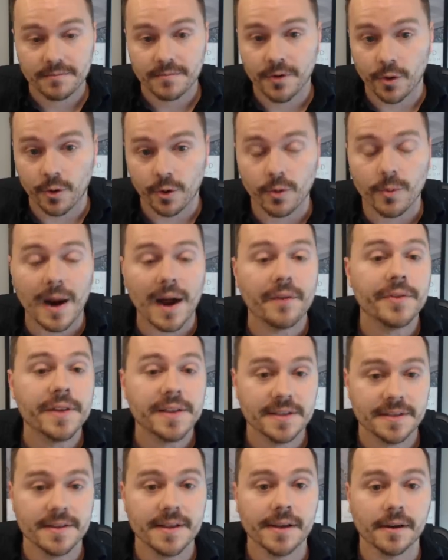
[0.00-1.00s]
or around
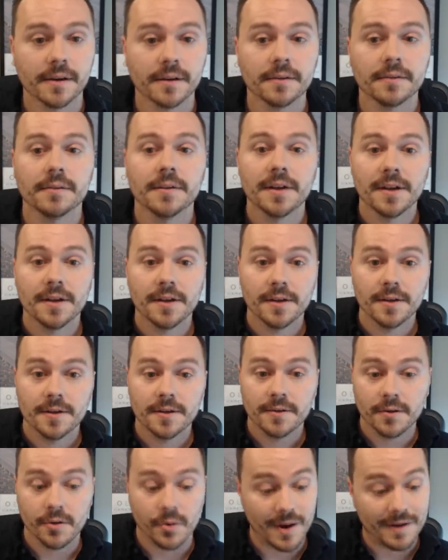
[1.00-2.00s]
this deal
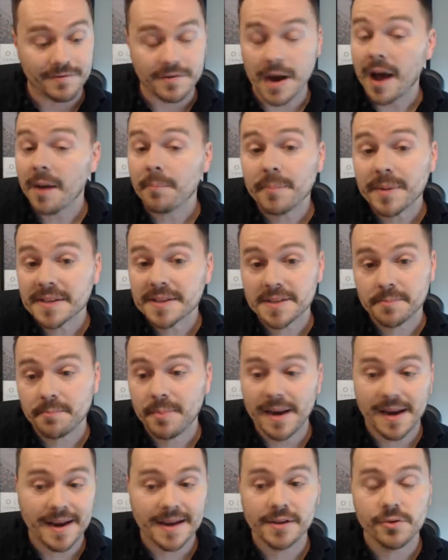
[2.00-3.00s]
who have not been
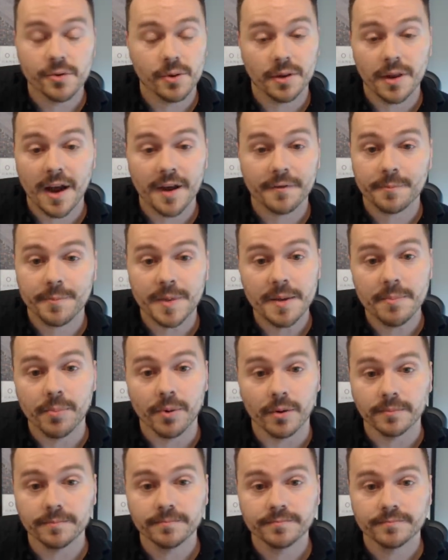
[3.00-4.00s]
speaking to a lot of
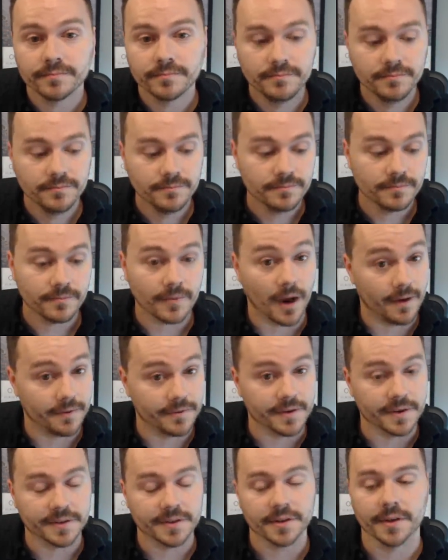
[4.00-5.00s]
people,
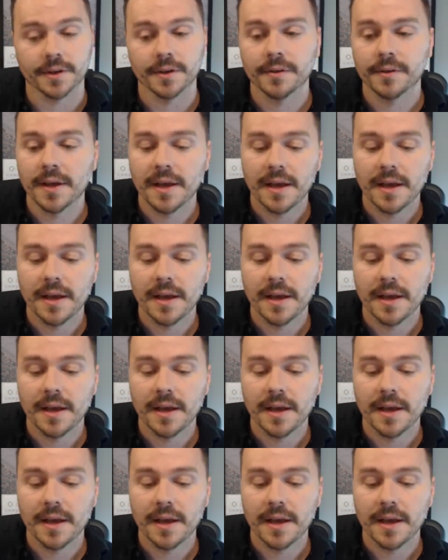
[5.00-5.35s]
obviously,